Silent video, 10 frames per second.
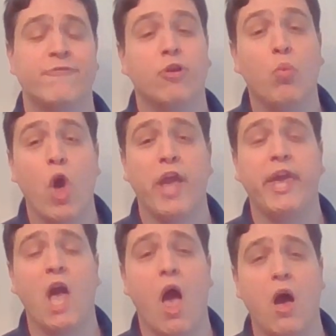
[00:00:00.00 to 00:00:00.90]
from
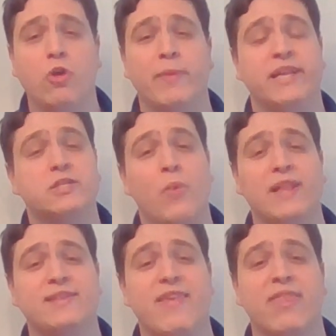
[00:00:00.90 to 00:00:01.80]
working at home in
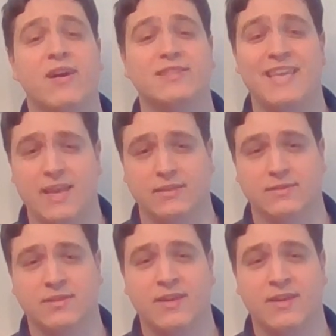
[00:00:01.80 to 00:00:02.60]
2013.